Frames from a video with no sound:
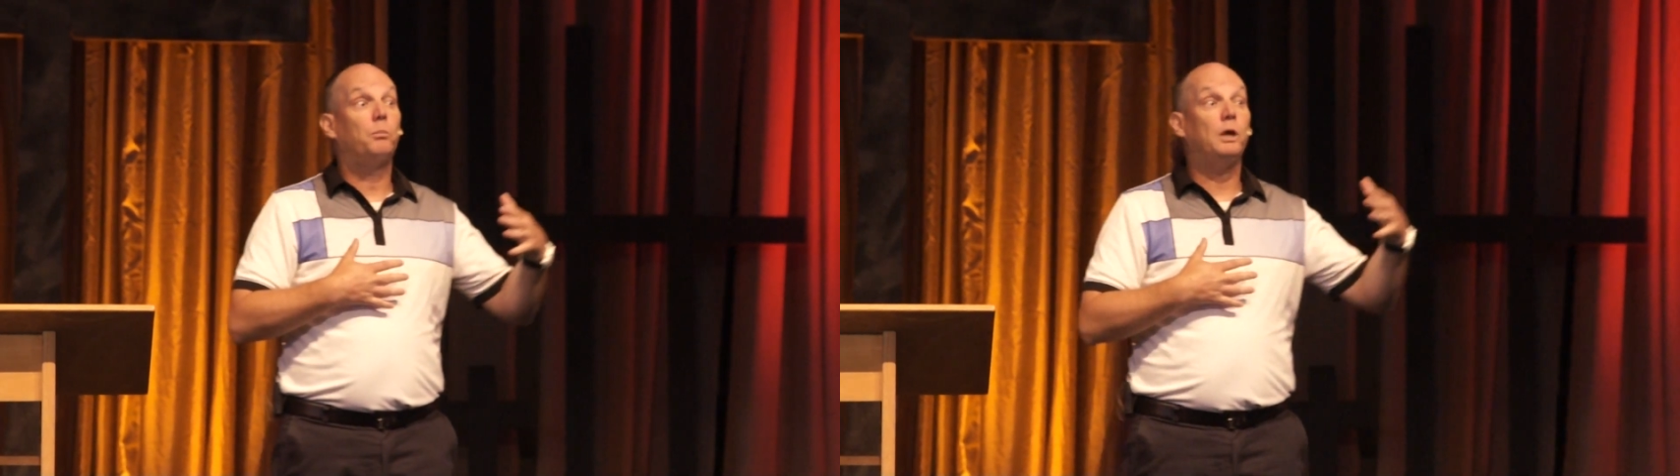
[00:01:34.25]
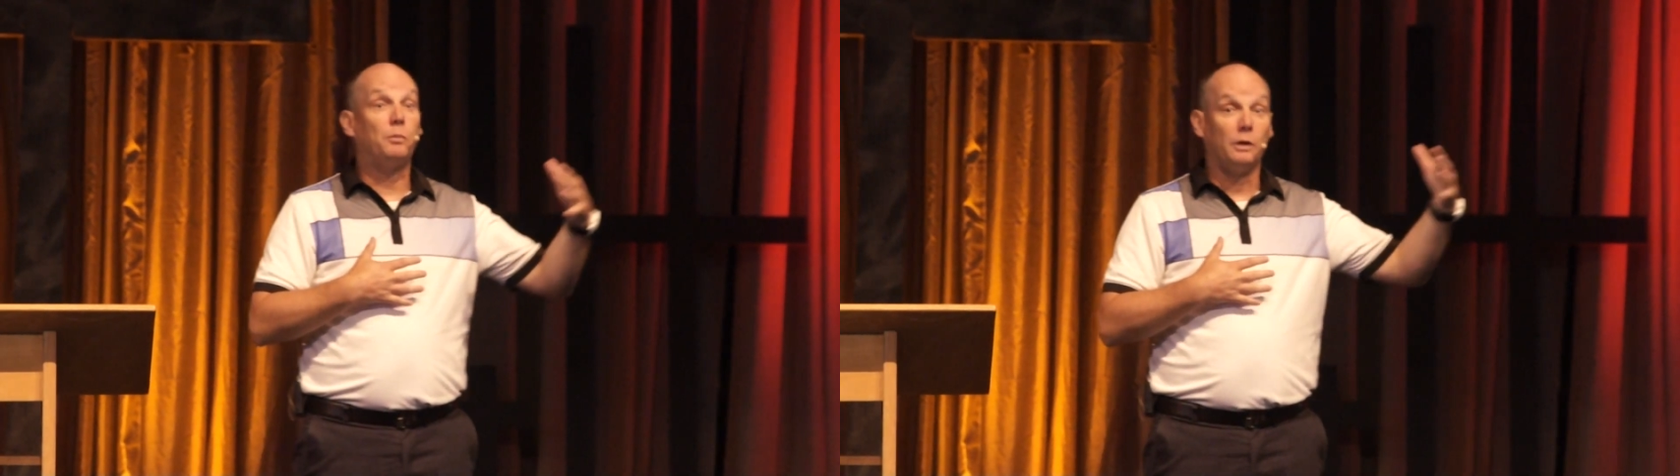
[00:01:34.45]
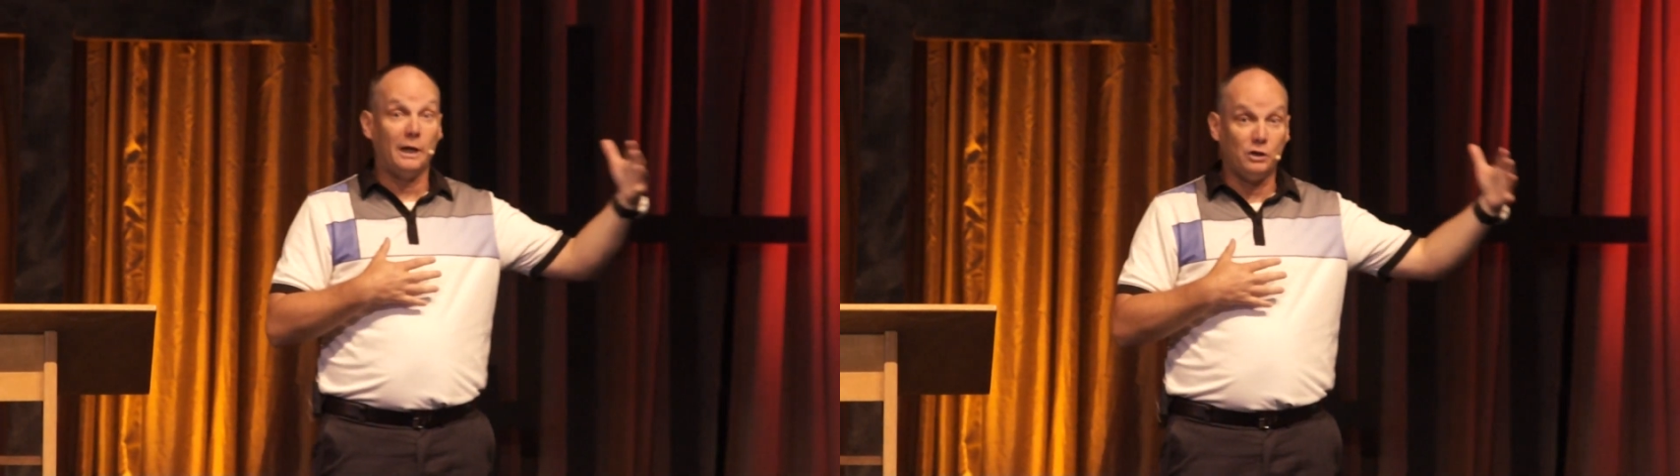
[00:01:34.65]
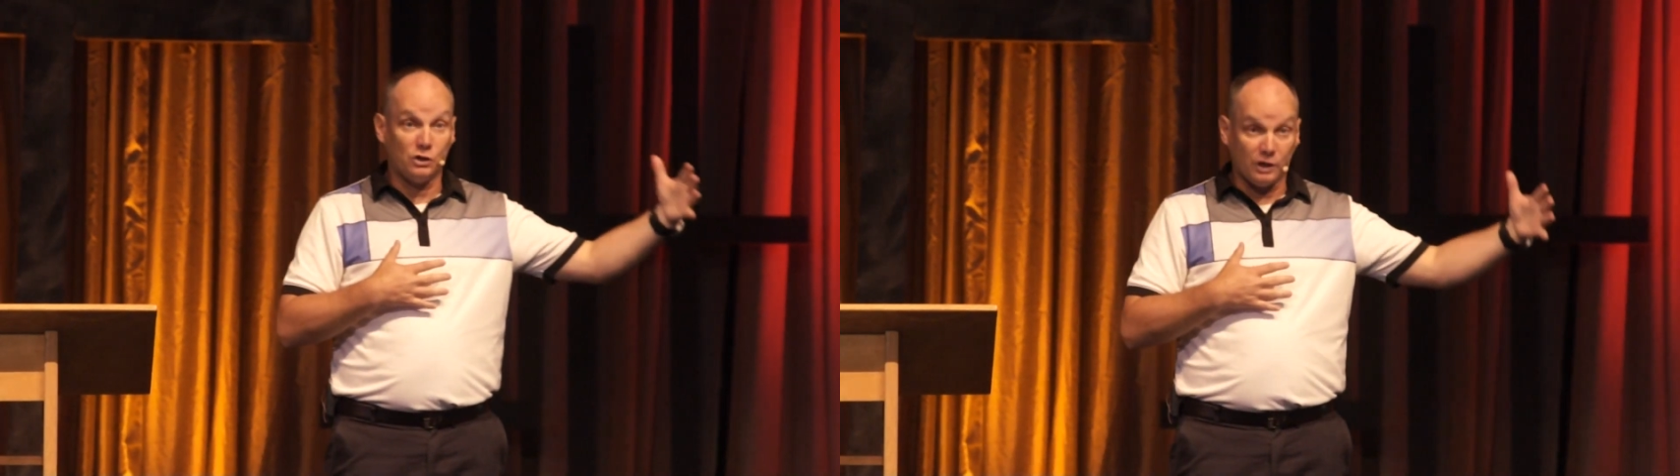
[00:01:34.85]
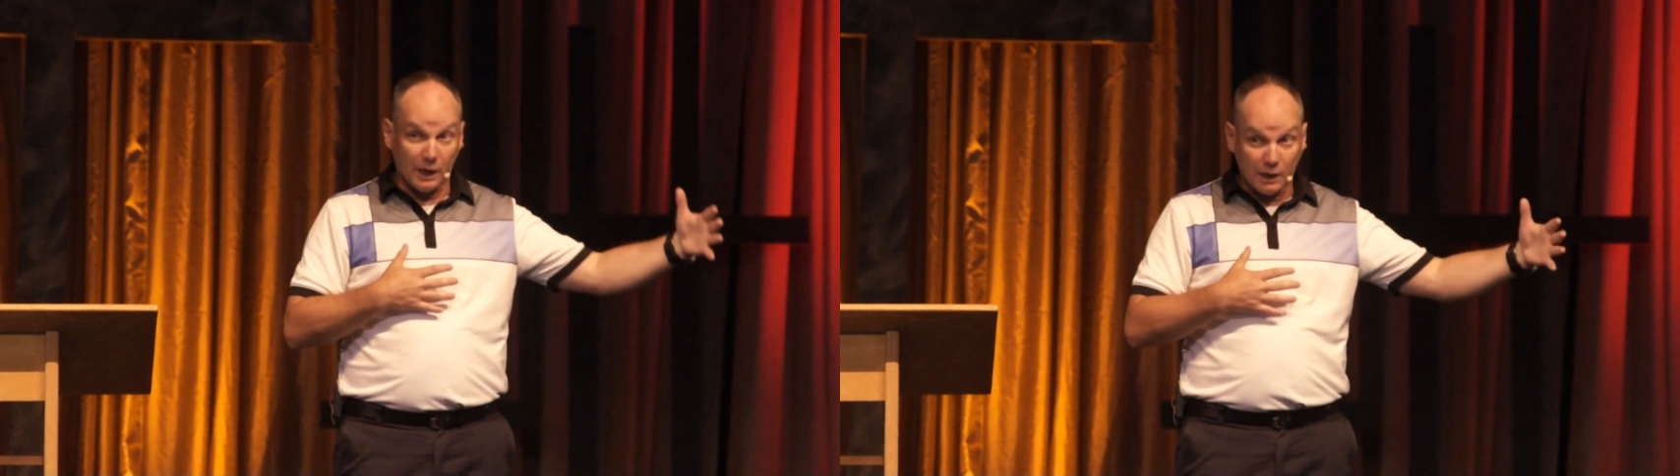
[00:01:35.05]
people
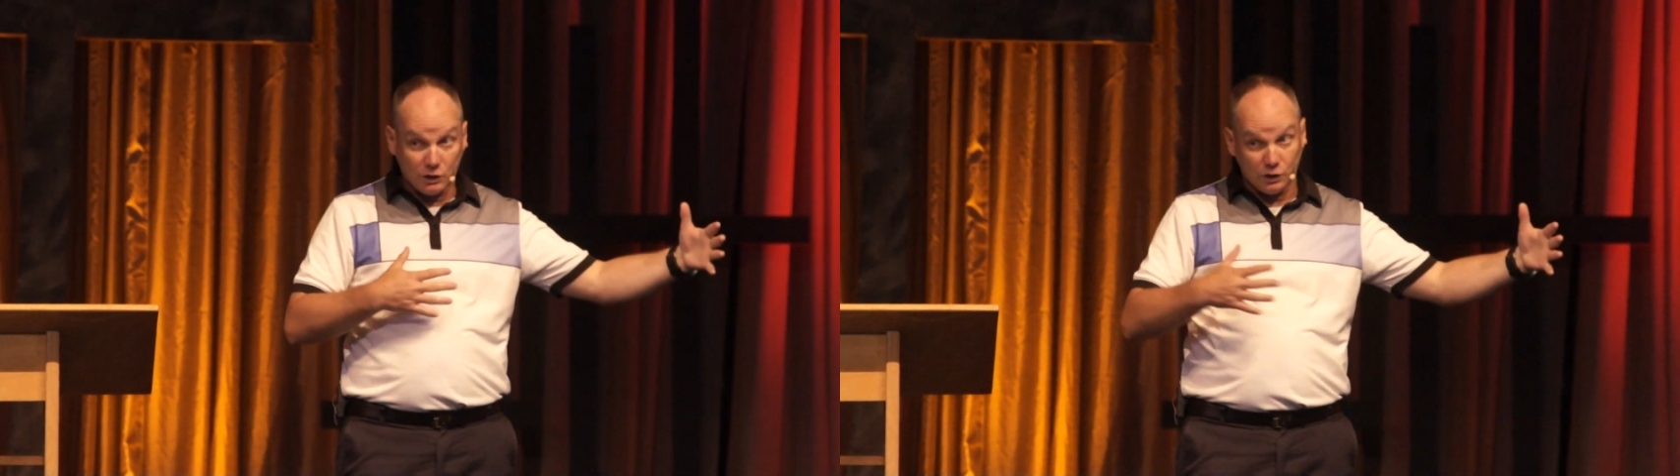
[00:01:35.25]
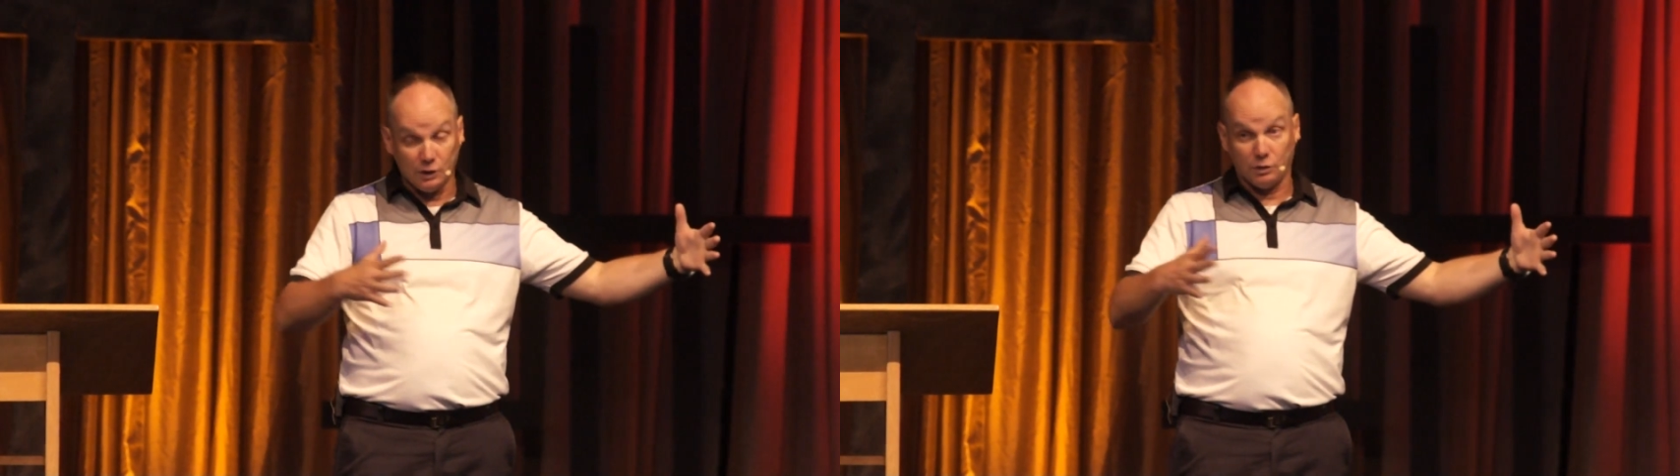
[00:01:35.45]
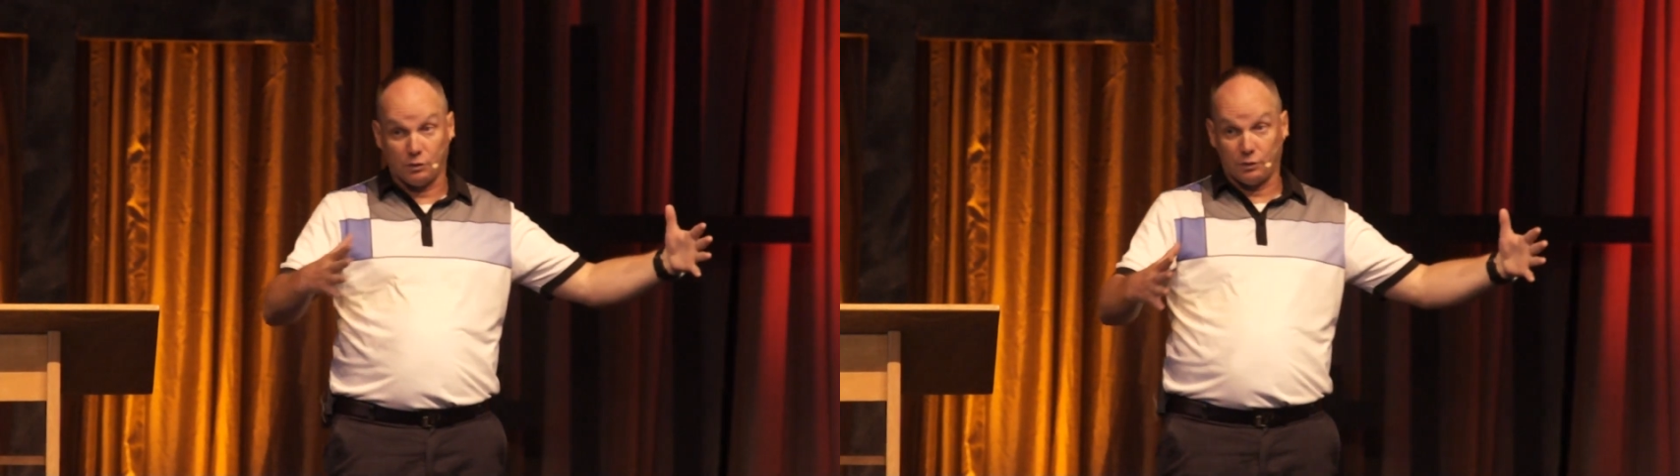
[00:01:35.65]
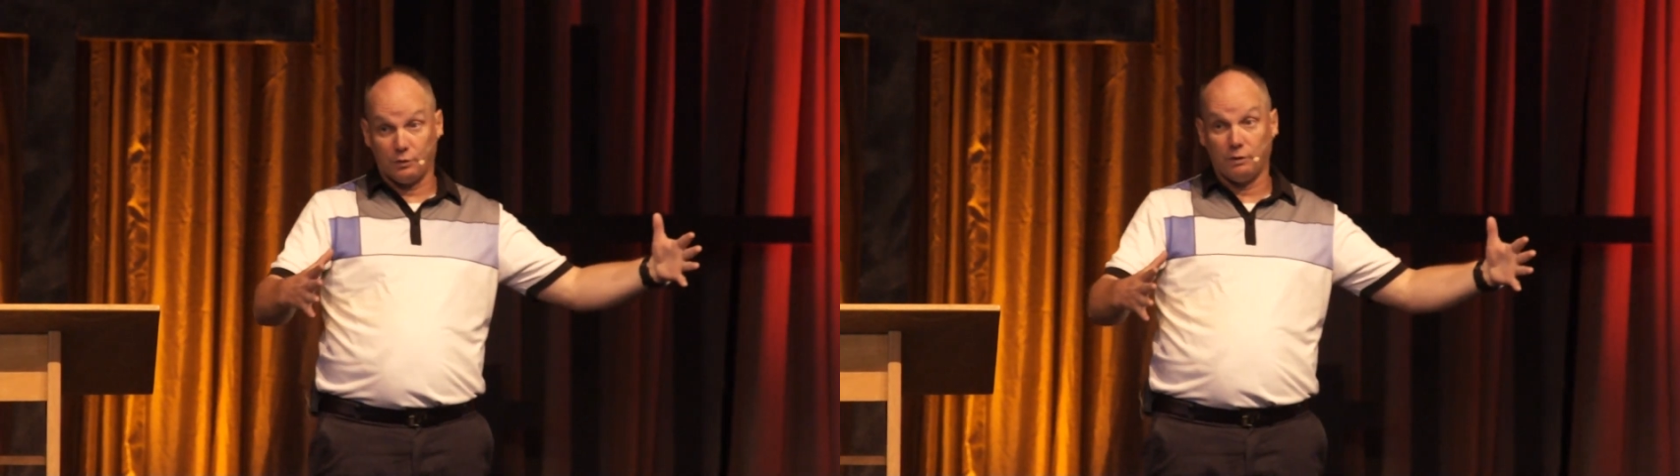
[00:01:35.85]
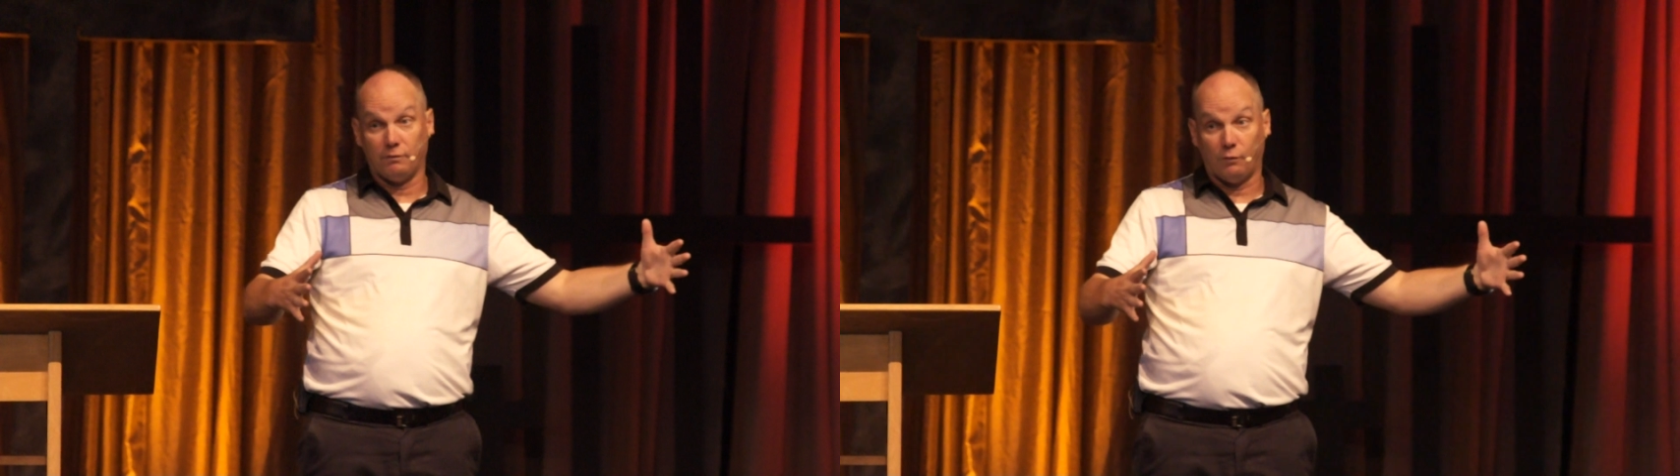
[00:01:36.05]
ages 18 to
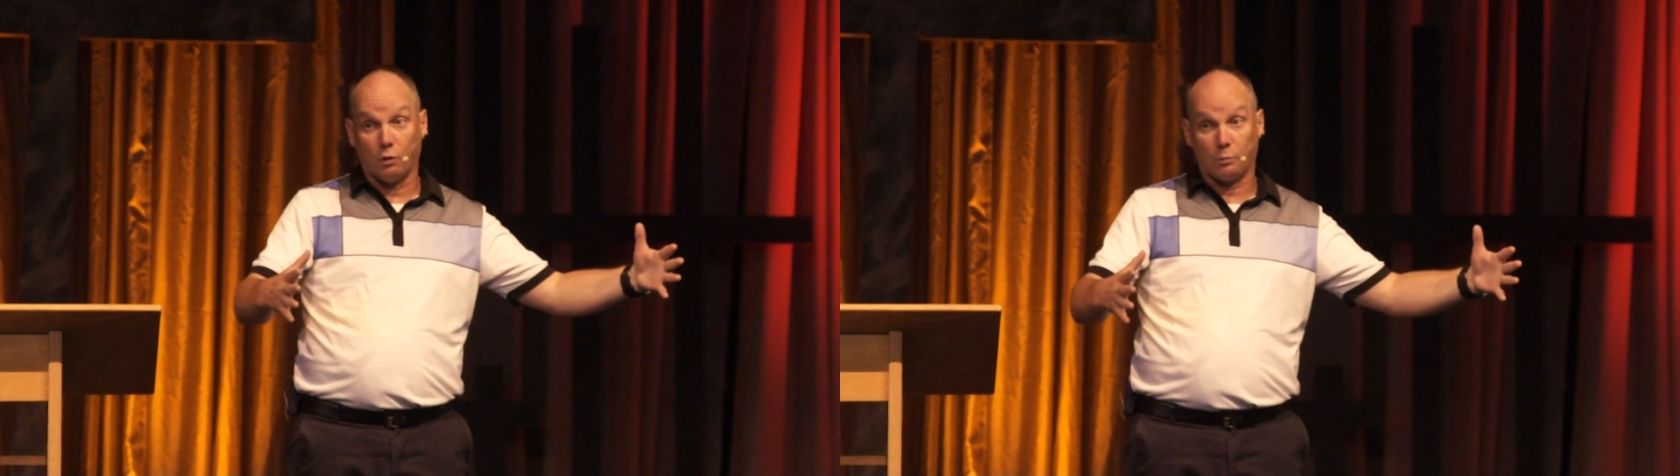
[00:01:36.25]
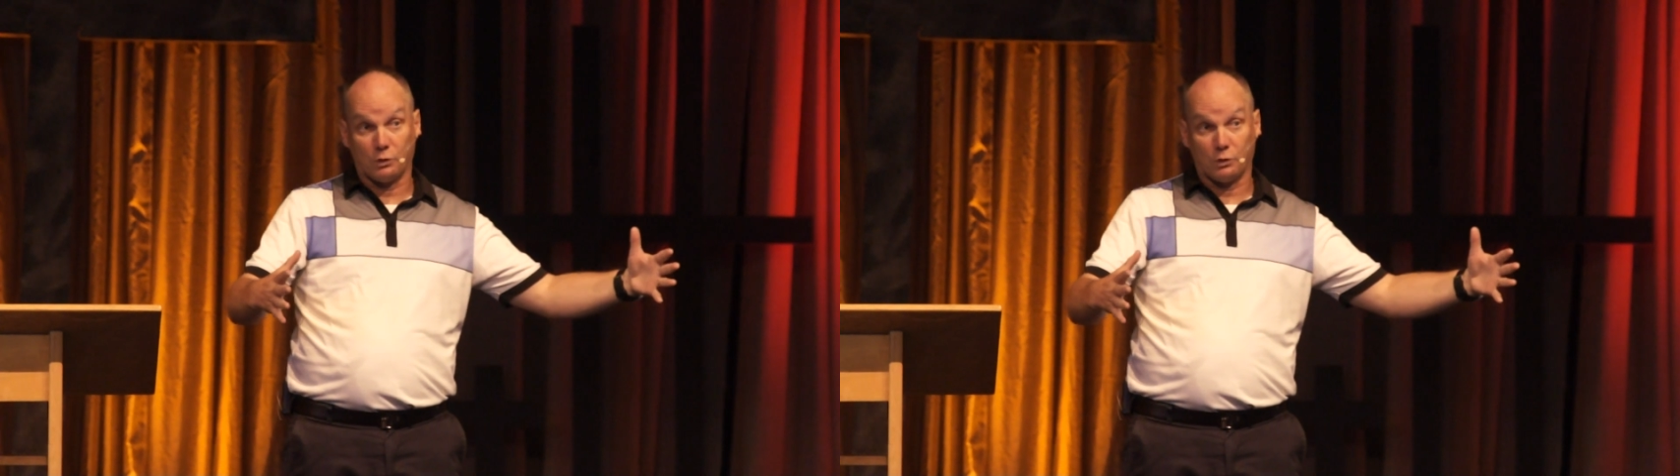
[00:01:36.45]
34